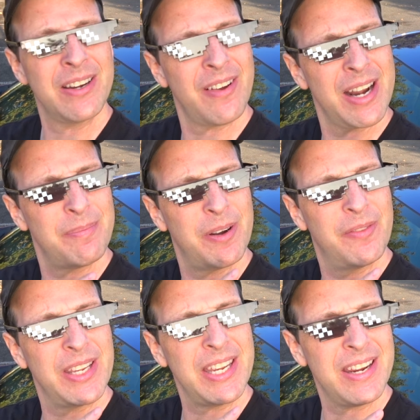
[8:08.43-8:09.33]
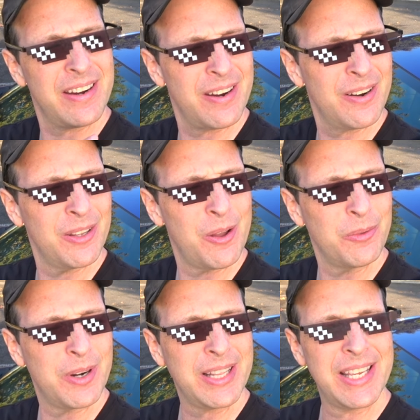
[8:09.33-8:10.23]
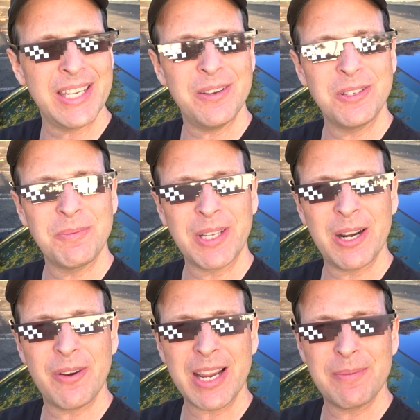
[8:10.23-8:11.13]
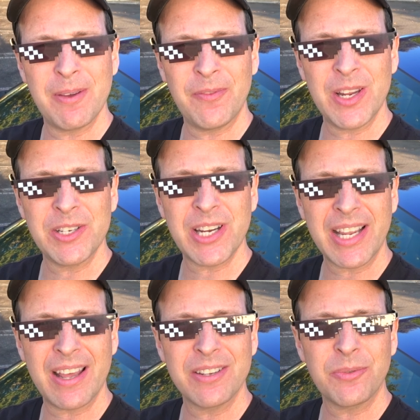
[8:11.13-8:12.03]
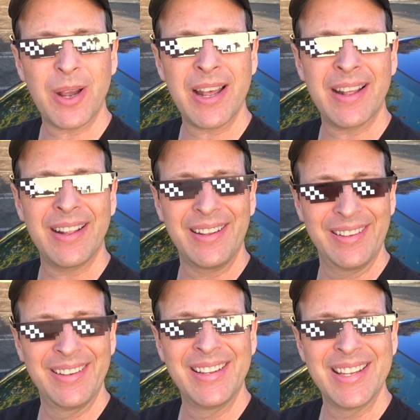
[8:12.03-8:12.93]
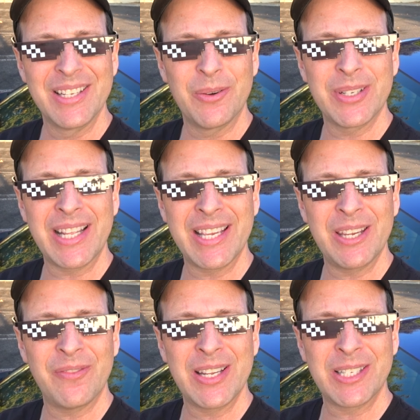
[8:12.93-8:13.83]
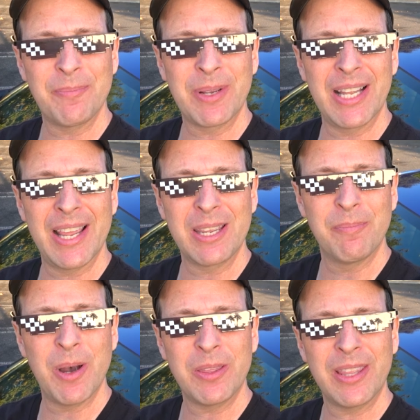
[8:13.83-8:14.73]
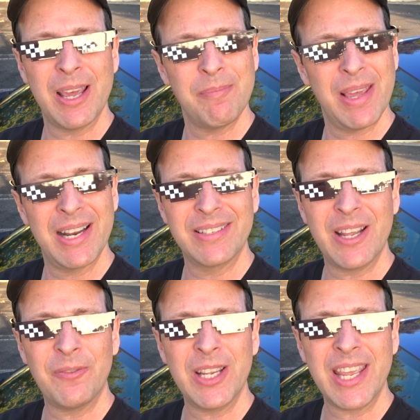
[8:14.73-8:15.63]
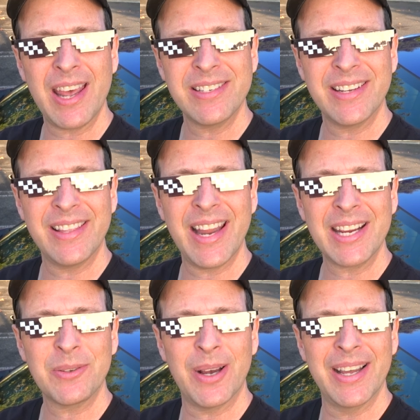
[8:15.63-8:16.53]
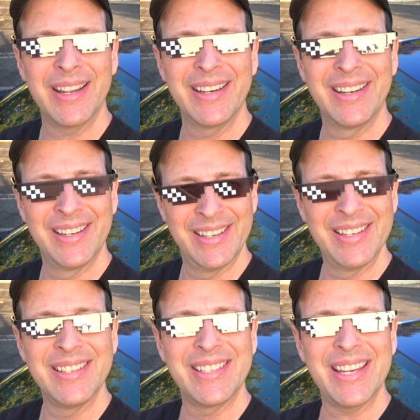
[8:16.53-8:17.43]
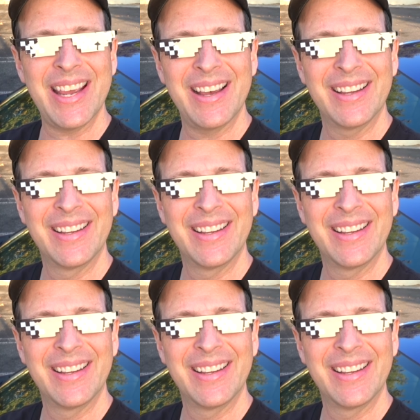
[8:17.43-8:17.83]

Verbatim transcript: it right up over here, along with what I think YouTube's gonna recommend for you to check out as well. As always, I think you'll find something to like in both of them, and I'll definitely catch you in the next one. See ya.